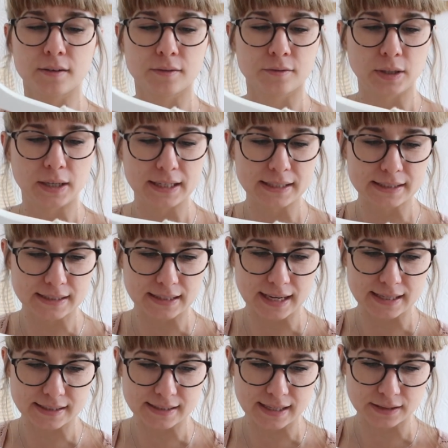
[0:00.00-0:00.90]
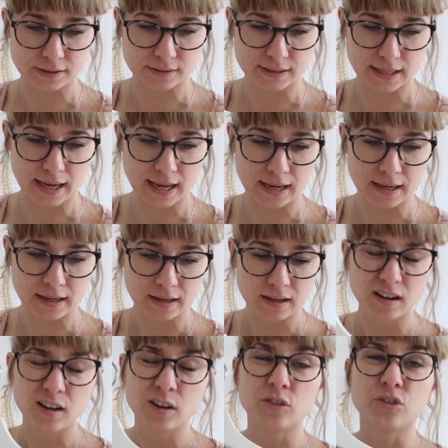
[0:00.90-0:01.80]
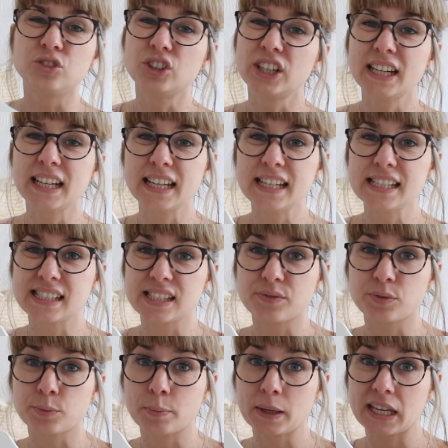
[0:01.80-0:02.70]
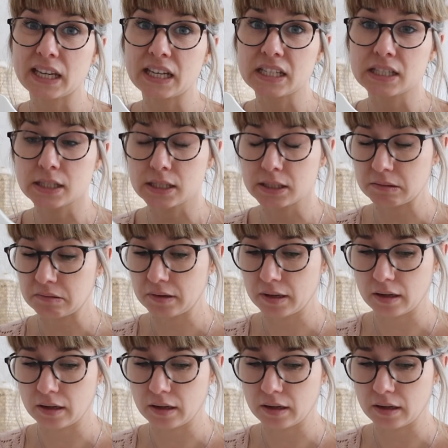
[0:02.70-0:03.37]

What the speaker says: released last Saturday. Really easy for beginners,